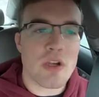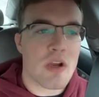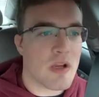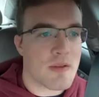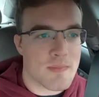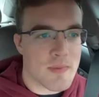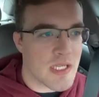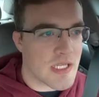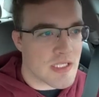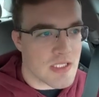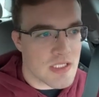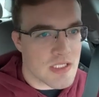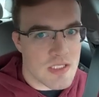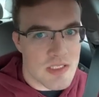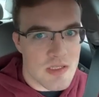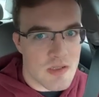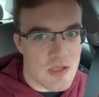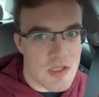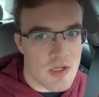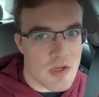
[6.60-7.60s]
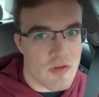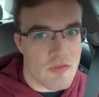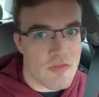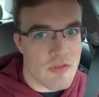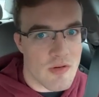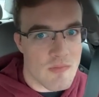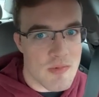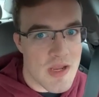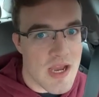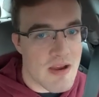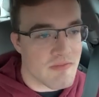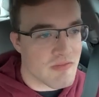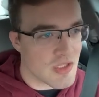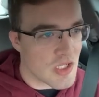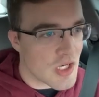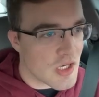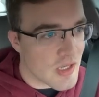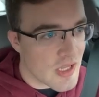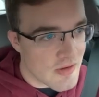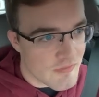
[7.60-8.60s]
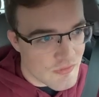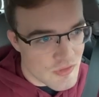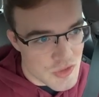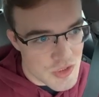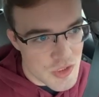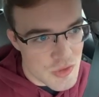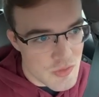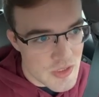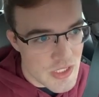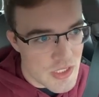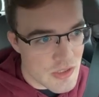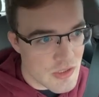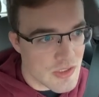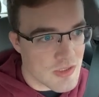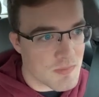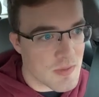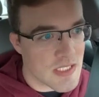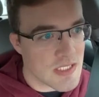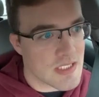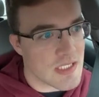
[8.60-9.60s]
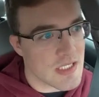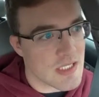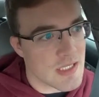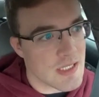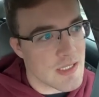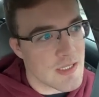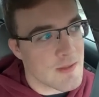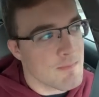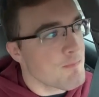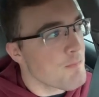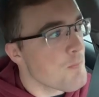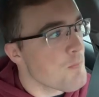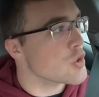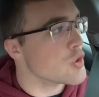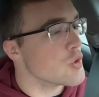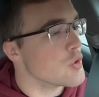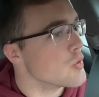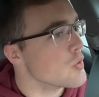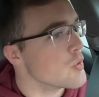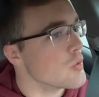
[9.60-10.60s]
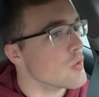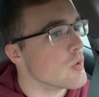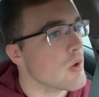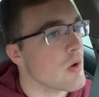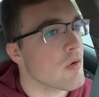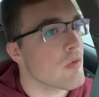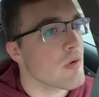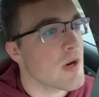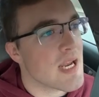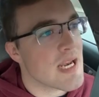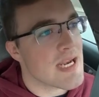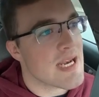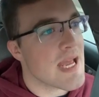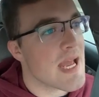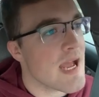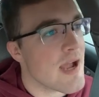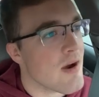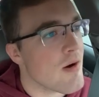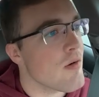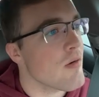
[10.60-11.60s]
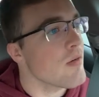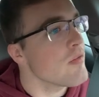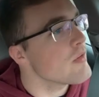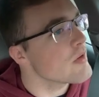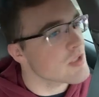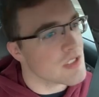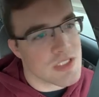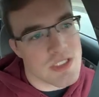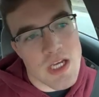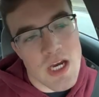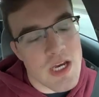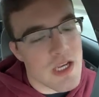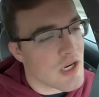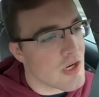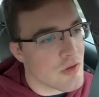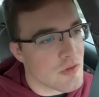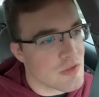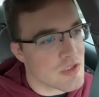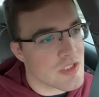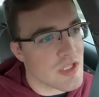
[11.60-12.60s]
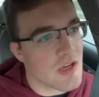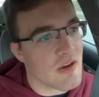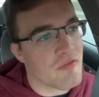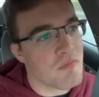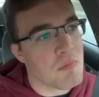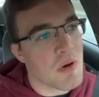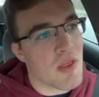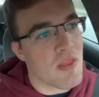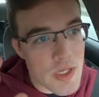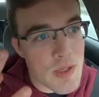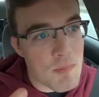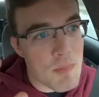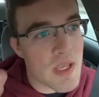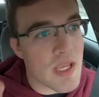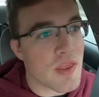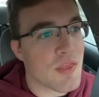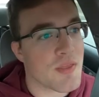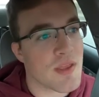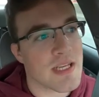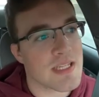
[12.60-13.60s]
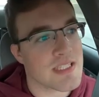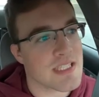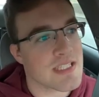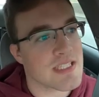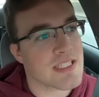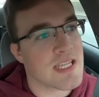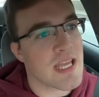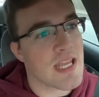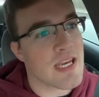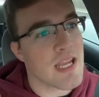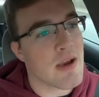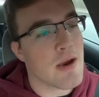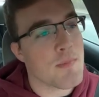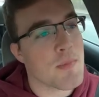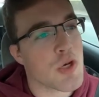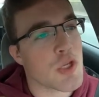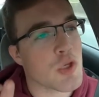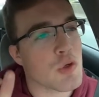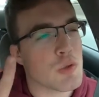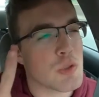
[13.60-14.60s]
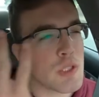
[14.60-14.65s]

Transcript: of updates, you know, from not vlogging for 2 years, basically, to right now. There's a ton of new stuff, but three big things that stand out. I'm going to go